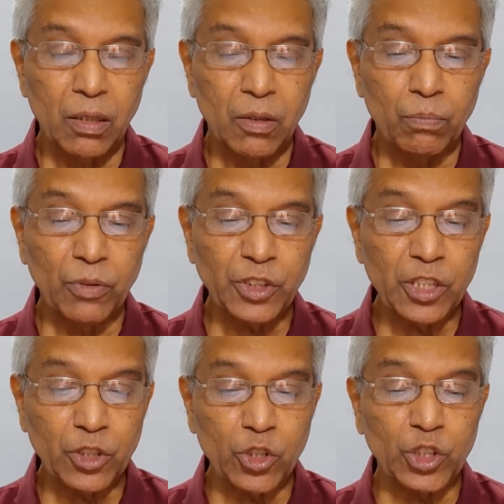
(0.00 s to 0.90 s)

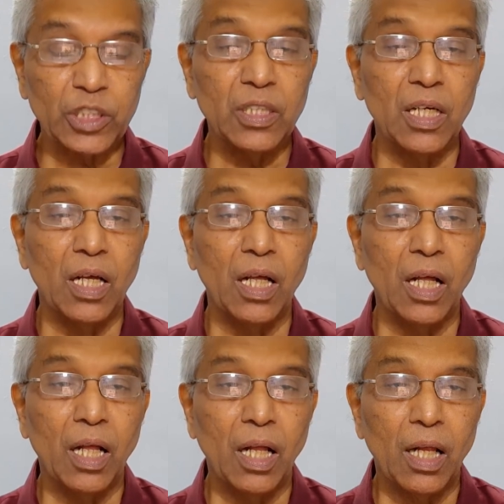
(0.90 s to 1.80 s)
Mosquitoes
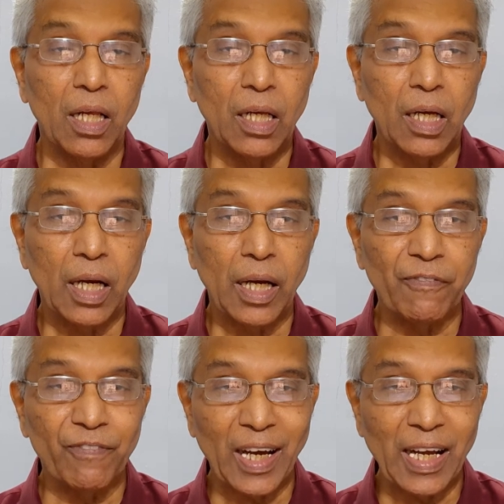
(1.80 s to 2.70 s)

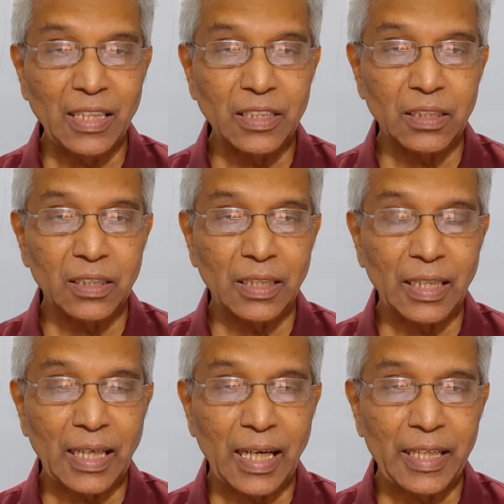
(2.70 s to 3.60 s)
and flies,
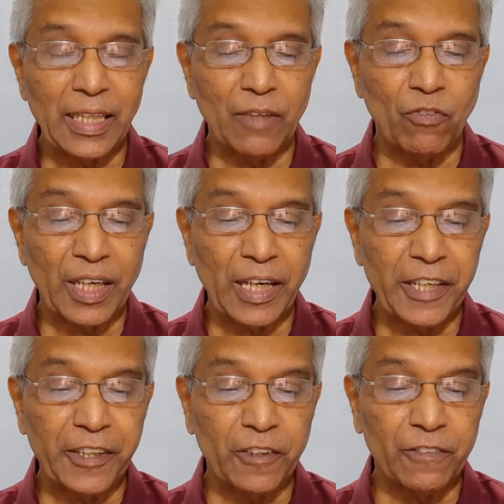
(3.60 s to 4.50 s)
they carry a
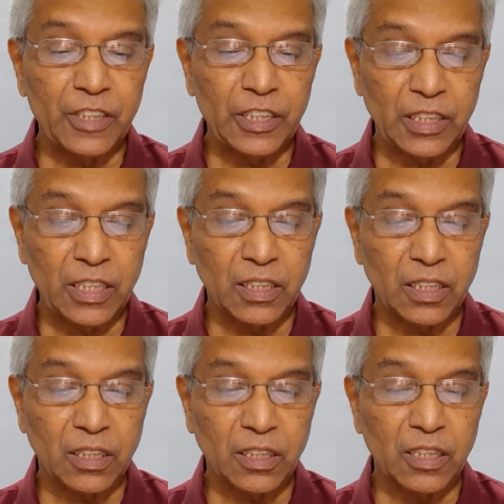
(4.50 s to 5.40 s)
variety of
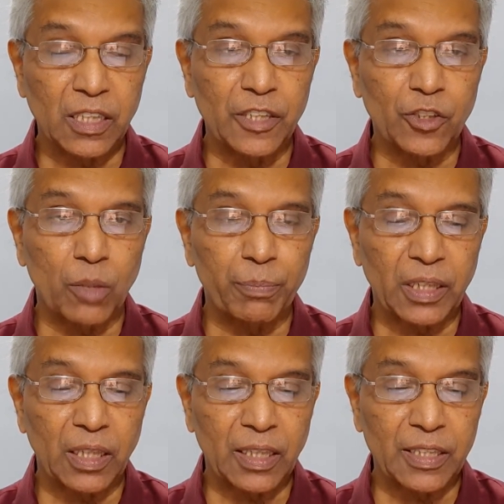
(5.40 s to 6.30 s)
diseases in
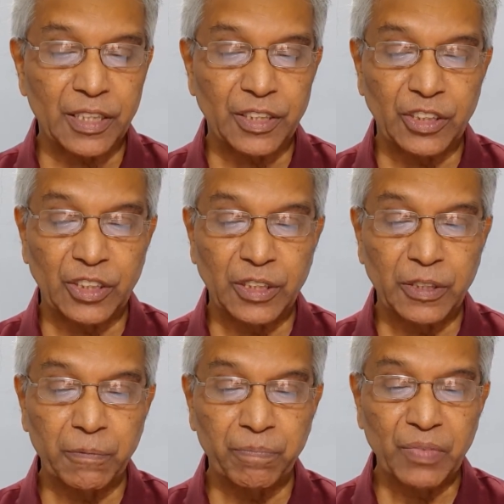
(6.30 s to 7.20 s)
tropical
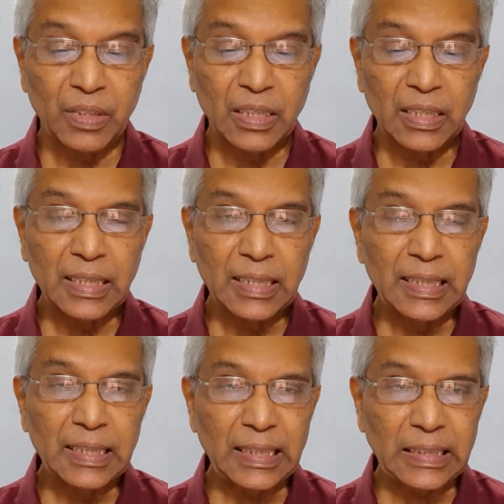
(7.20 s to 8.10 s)
countries.
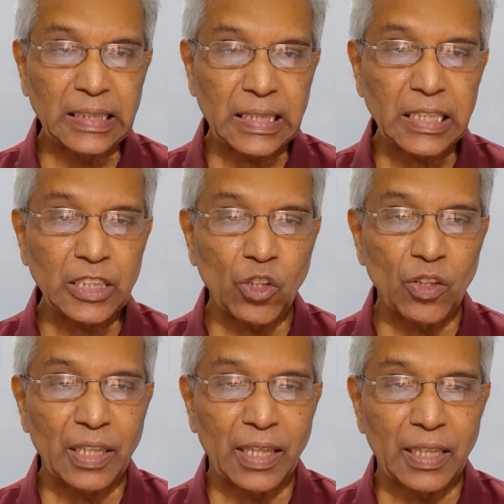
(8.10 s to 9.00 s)
Disease,
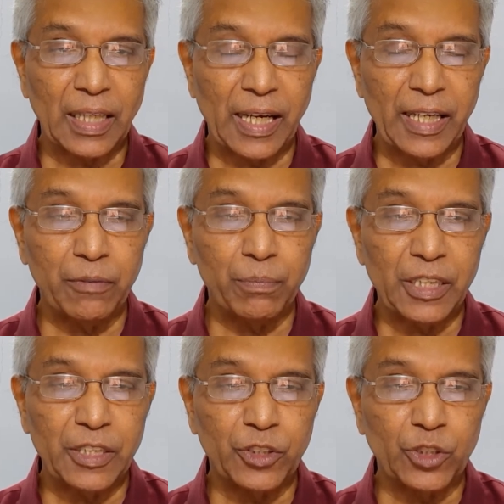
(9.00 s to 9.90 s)
on the other hand,
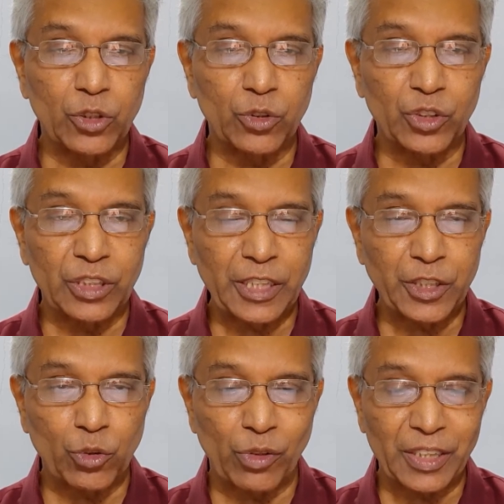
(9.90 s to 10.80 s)
means to
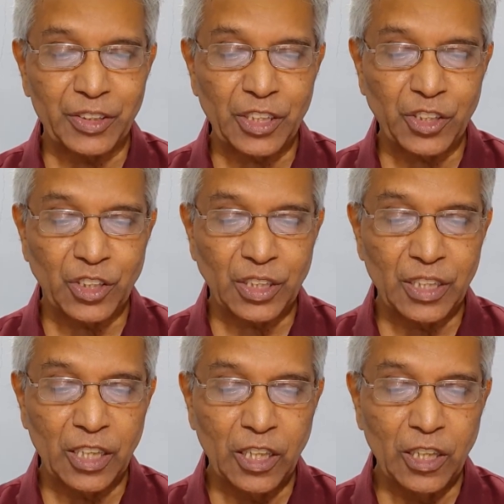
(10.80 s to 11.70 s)
cease to exist,
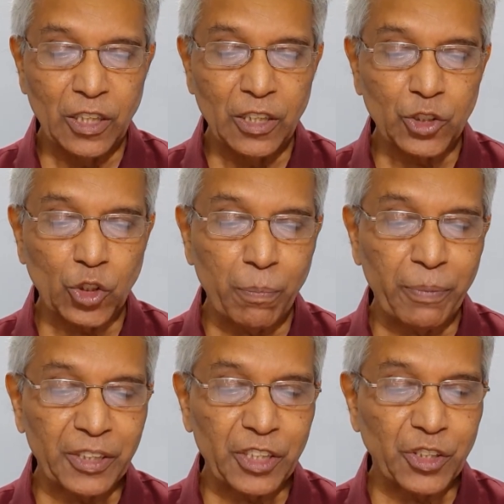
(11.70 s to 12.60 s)
stop
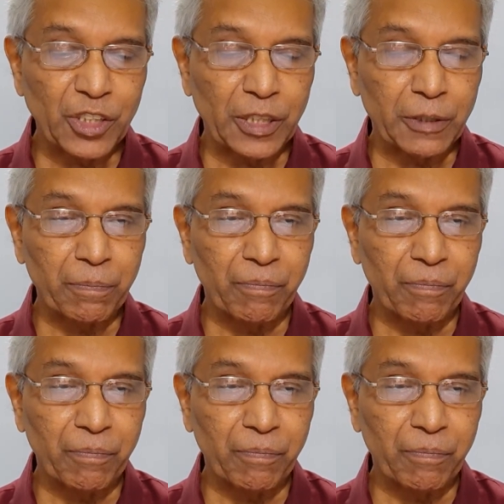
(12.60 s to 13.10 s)
existing.